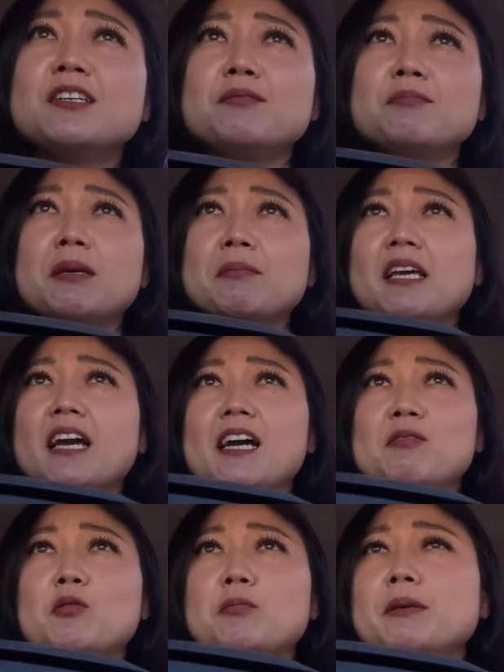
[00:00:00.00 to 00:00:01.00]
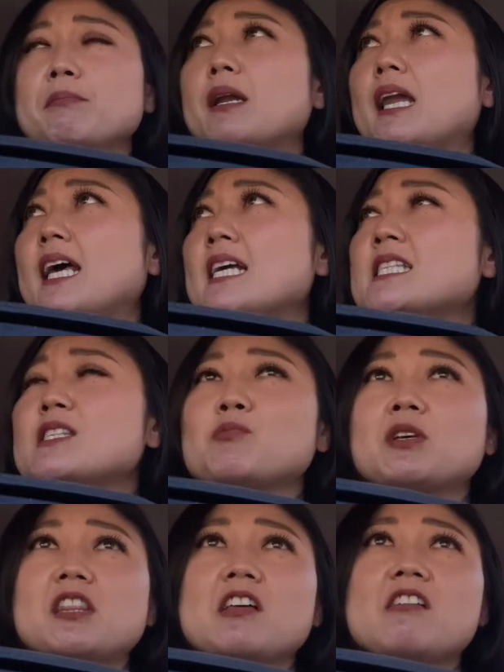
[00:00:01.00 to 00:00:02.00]
maybe I will be blessed
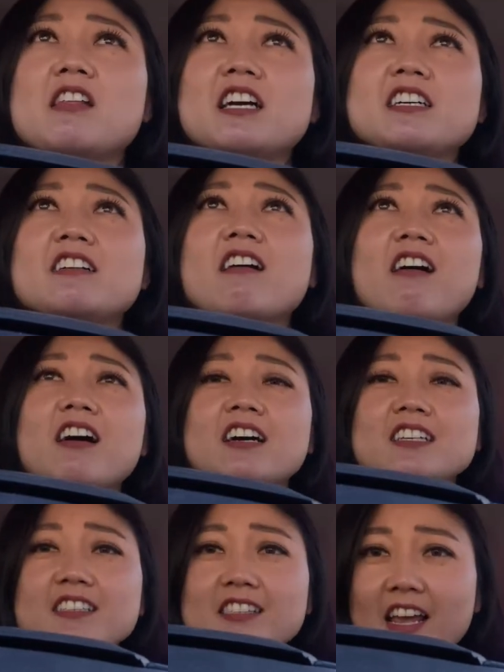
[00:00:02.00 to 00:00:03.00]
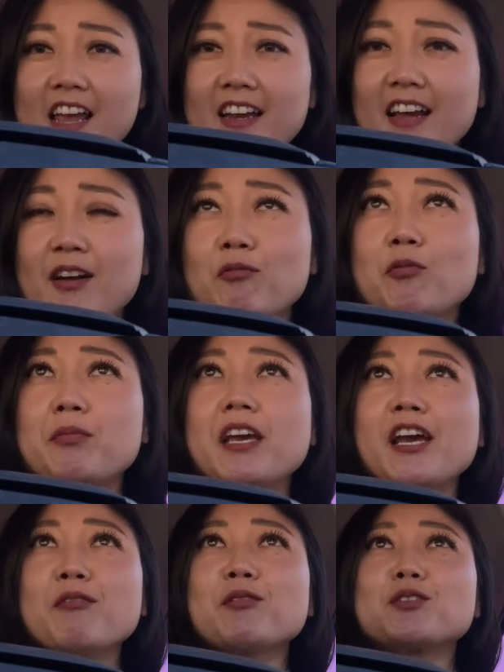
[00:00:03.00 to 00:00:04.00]
with the luck gods and I will be
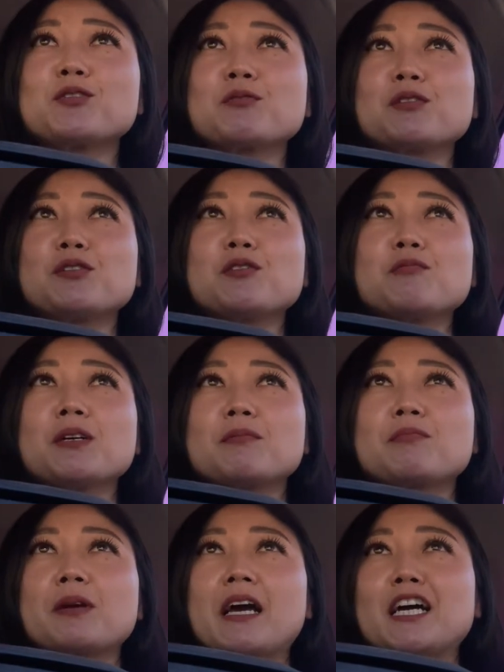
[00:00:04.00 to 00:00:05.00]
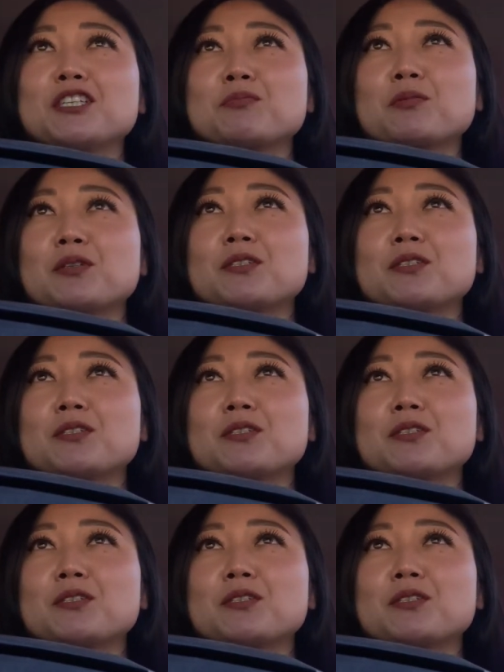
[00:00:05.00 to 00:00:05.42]
able to renew my passport